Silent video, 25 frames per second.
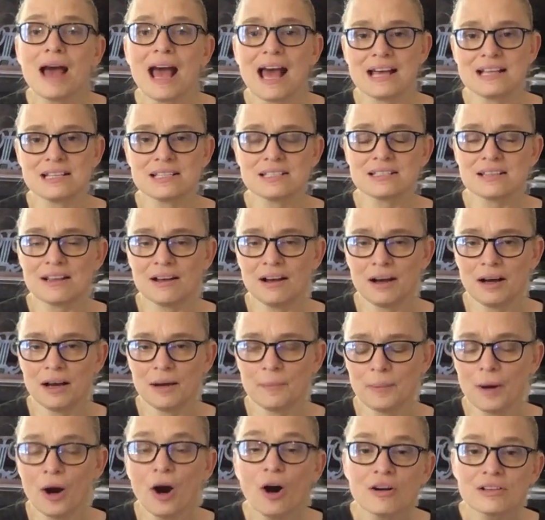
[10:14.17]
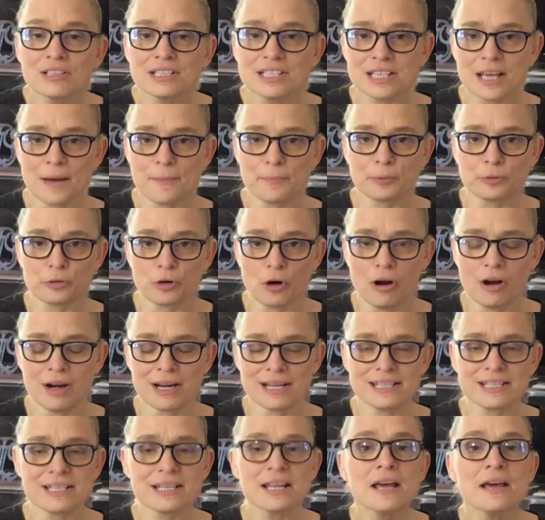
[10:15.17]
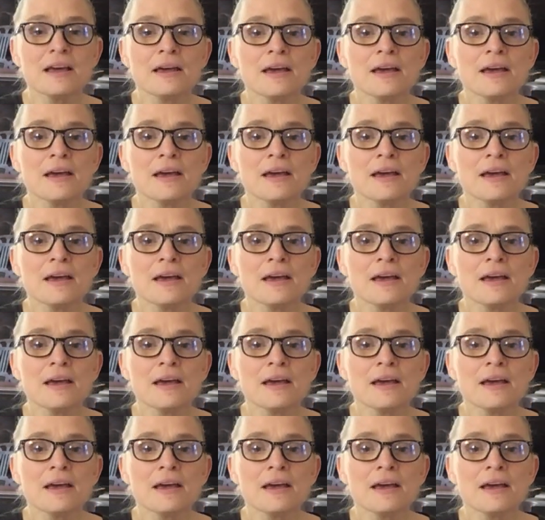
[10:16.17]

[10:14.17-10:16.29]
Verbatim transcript: as uh, part of their prize.